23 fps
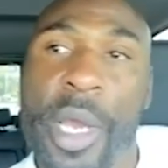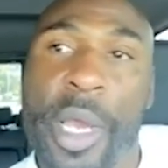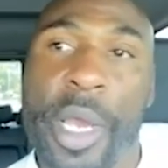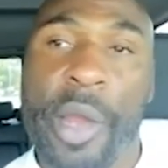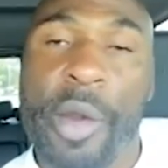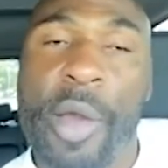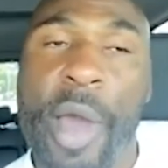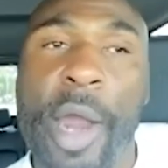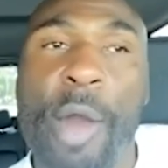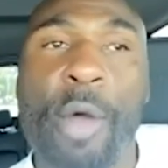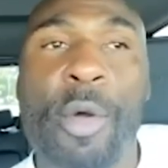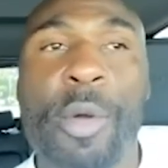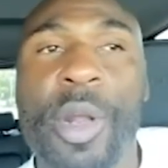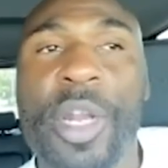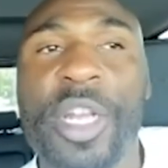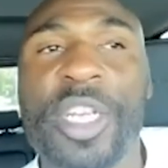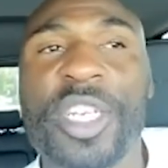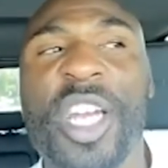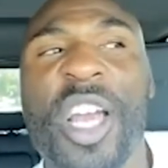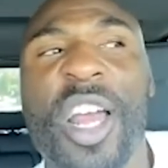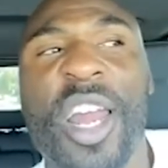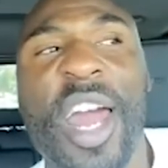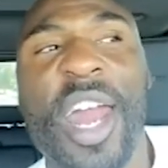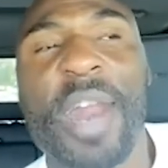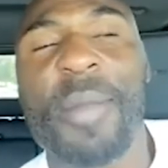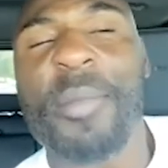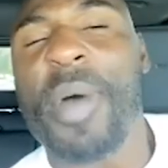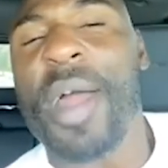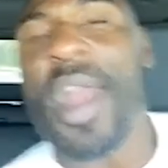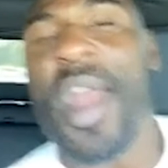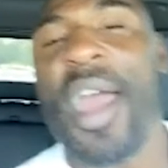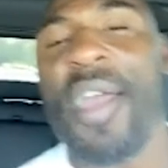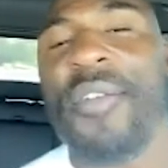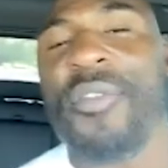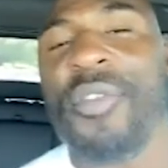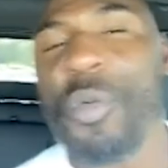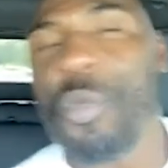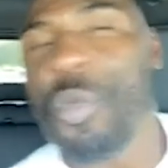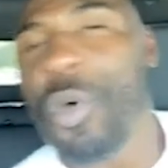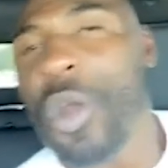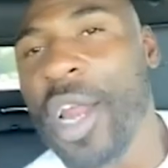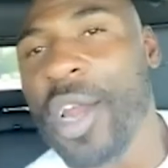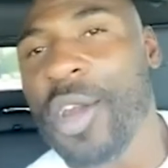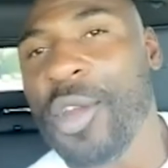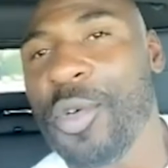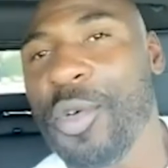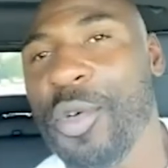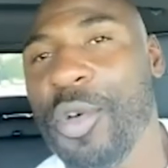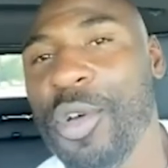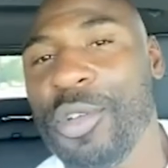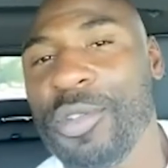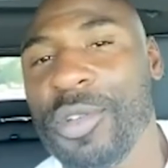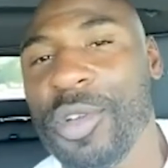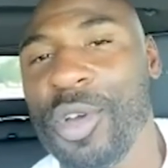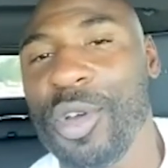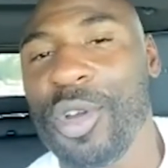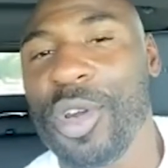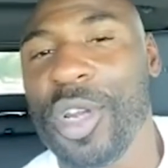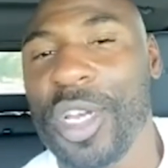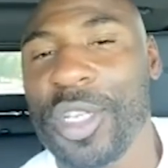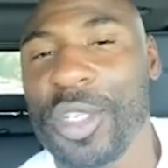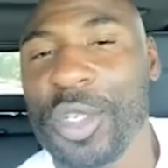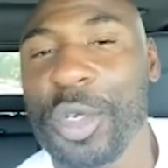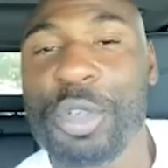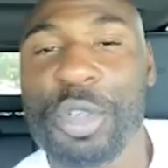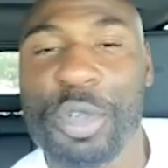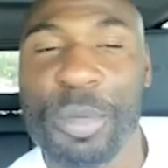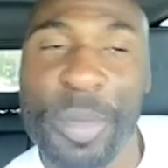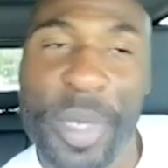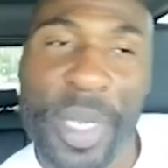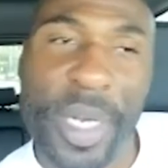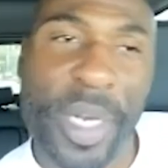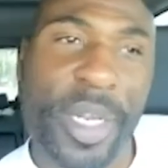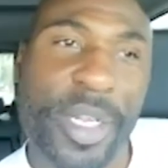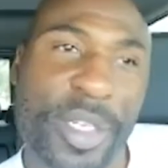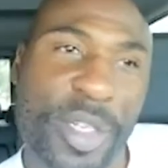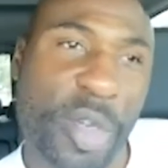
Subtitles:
I don't really share a lot of my life and what I do on my social media.